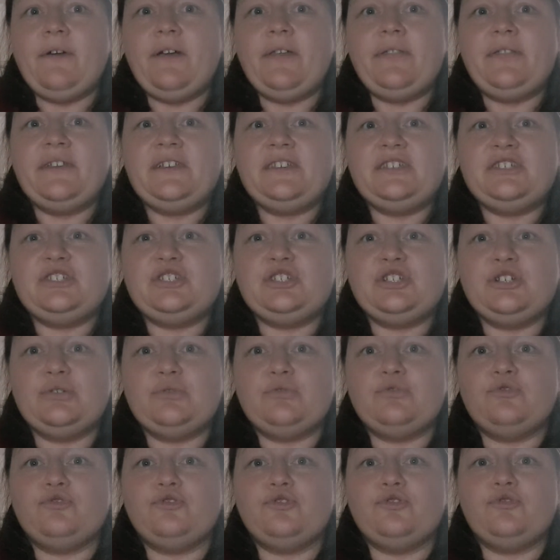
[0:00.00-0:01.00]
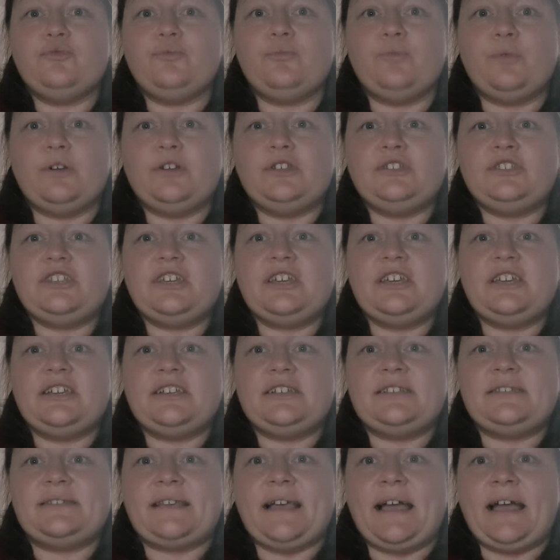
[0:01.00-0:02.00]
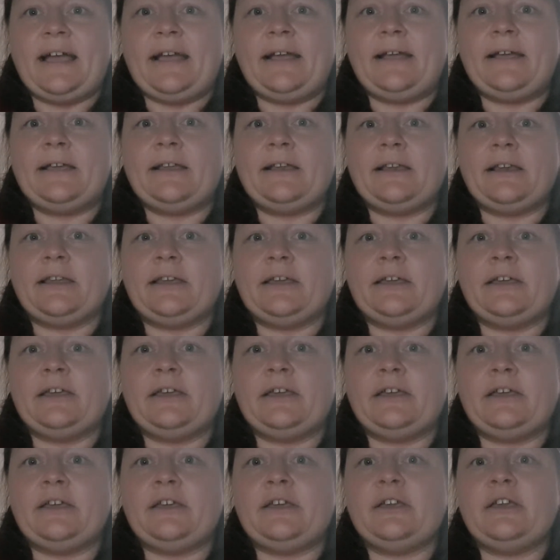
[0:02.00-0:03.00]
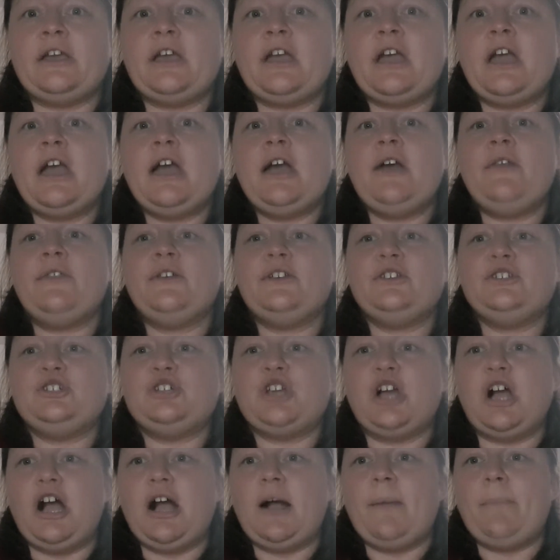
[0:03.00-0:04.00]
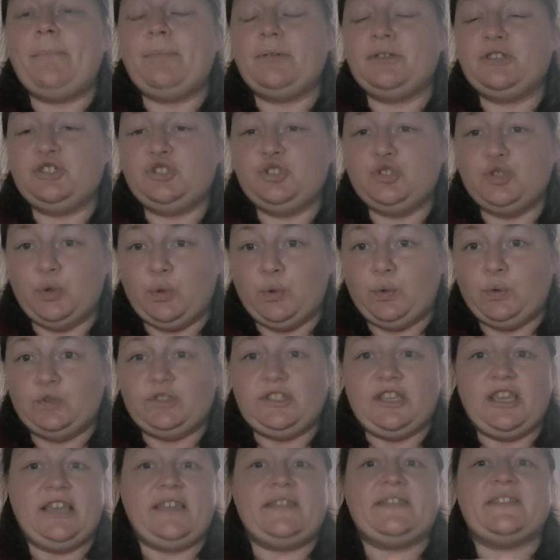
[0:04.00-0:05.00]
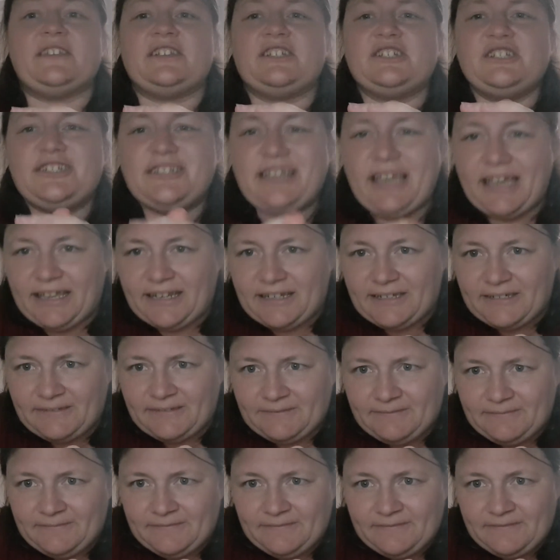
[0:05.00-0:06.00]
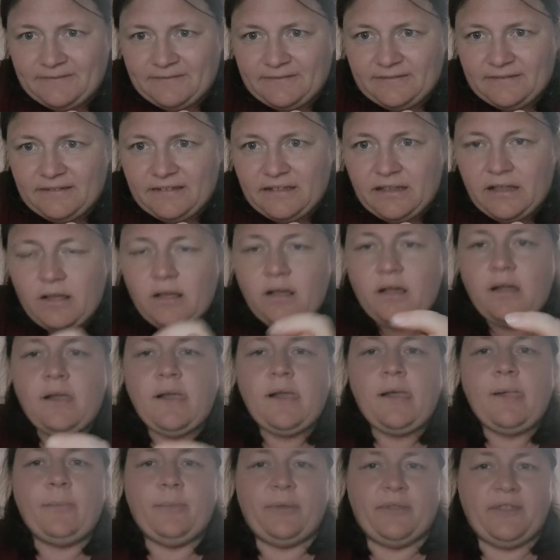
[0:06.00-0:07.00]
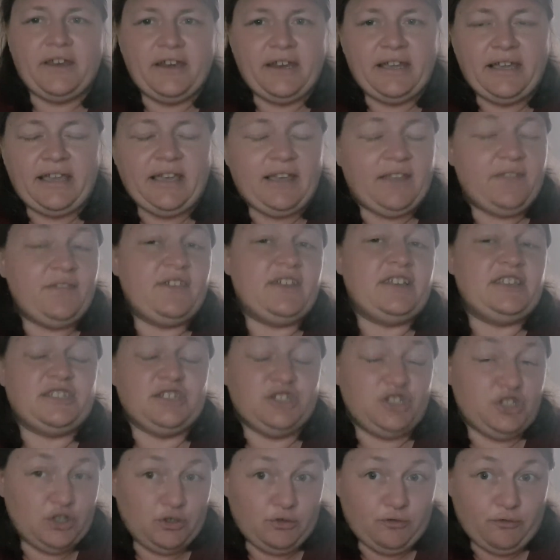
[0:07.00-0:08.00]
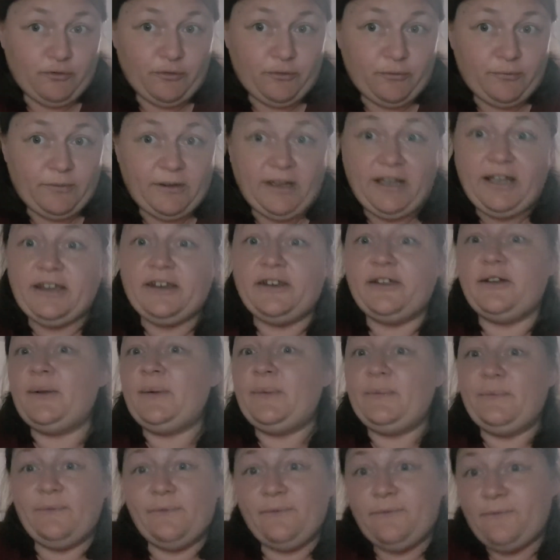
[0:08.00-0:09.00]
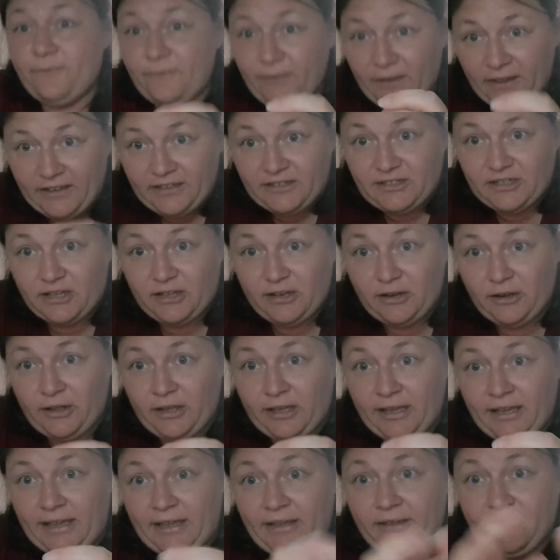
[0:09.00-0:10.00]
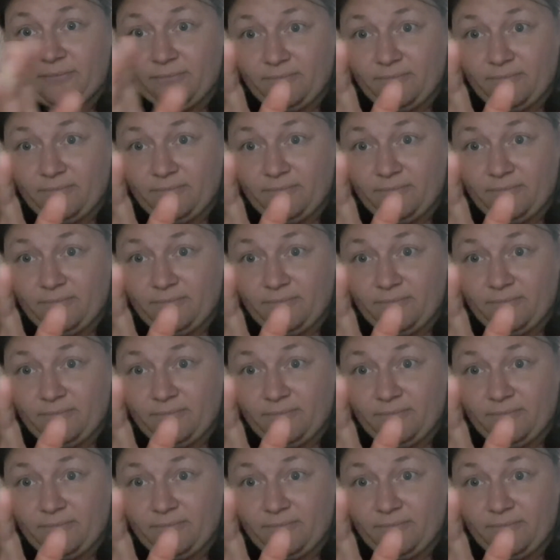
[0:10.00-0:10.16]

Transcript: these children weren't exactly the sharpest tools in the shed. But then again, these are children. They don't think like